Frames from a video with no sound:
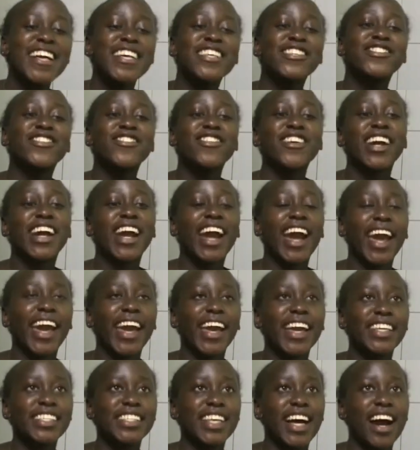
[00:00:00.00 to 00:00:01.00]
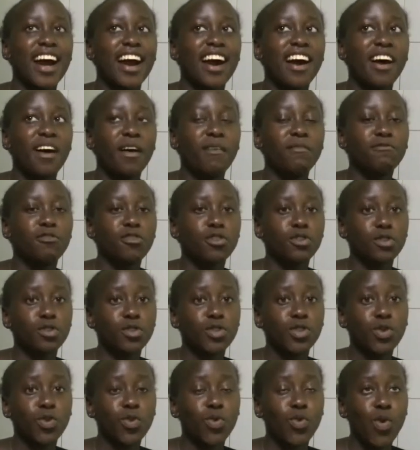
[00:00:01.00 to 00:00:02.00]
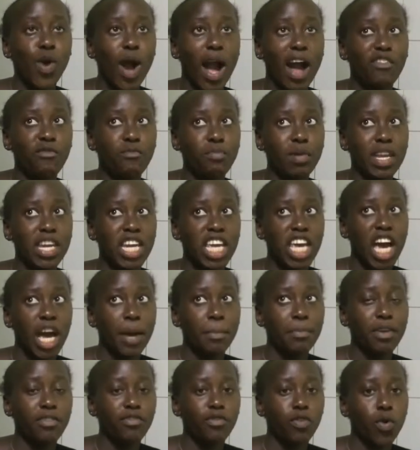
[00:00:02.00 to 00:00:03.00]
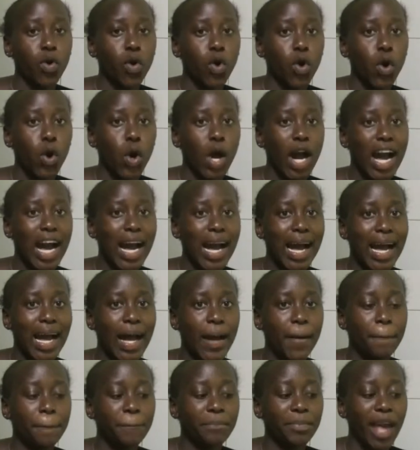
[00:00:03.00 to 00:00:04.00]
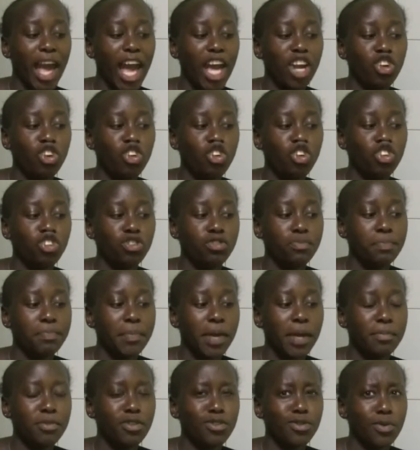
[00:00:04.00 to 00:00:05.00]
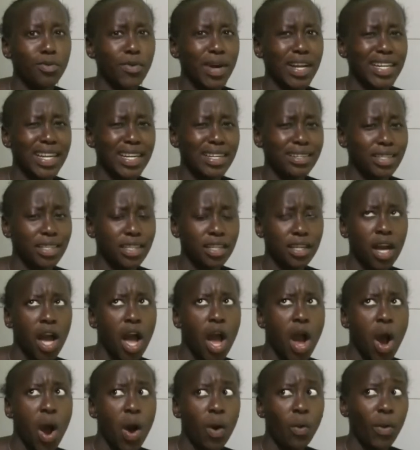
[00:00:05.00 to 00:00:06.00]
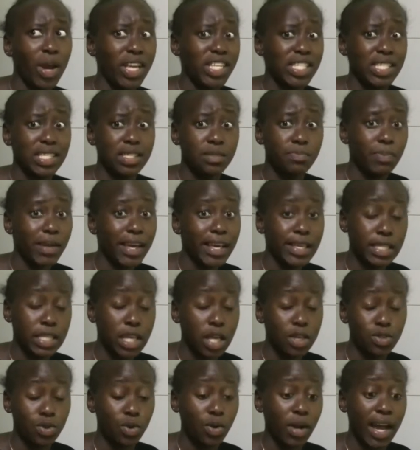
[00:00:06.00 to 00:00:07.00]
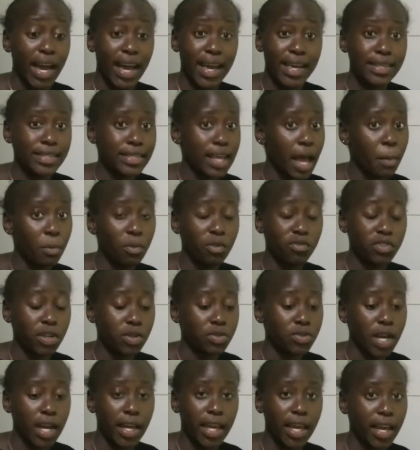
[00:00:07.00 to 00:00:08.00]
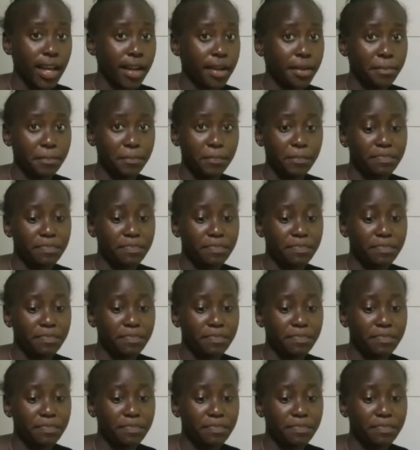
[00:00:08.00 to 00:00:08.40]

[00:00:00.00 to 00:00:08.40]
So guys, for those who have been here before, I know maybe you're wondering, why is this place? So guys, I moved out again.